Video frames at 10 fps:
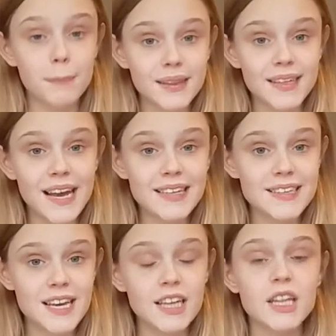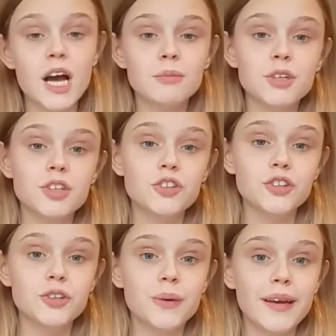the next thing that I'm going to do
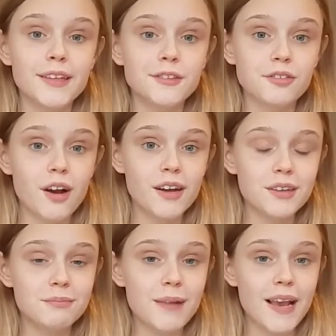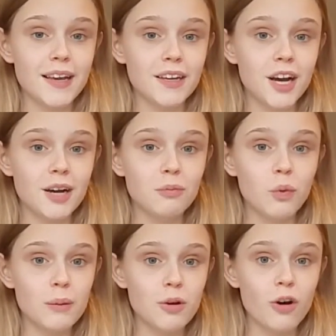is try and make whipped
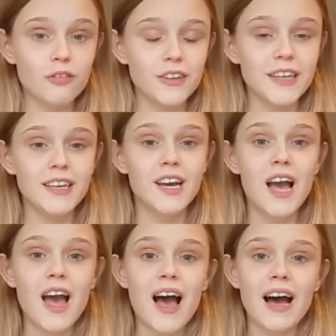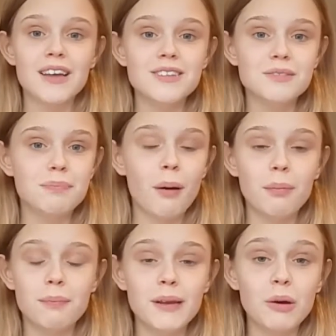coffee. As
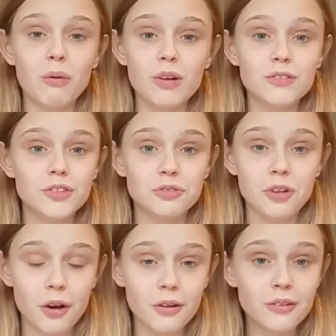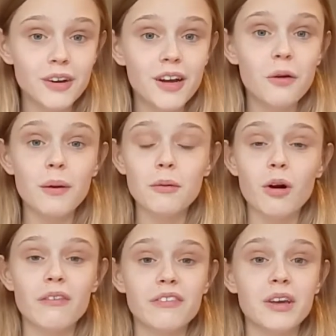probably all of you know, whipped
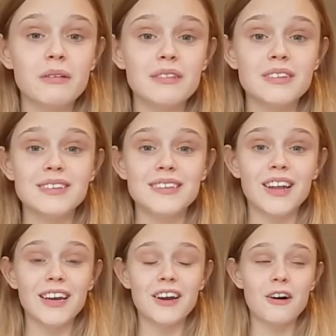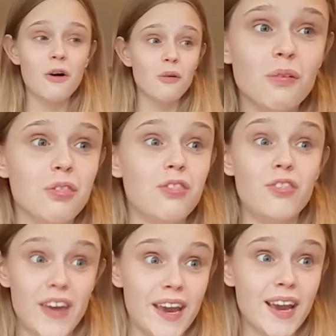coffee was like a whole
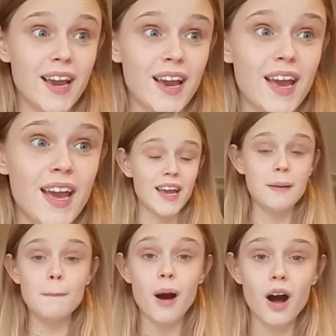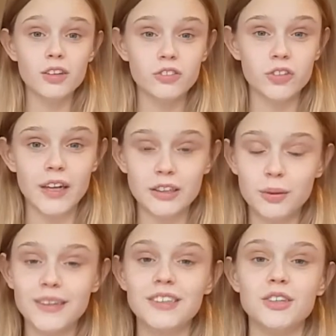thing in March like
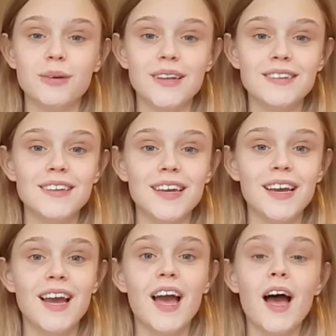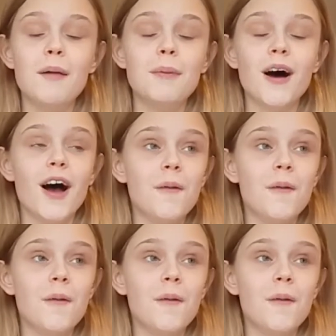2020, but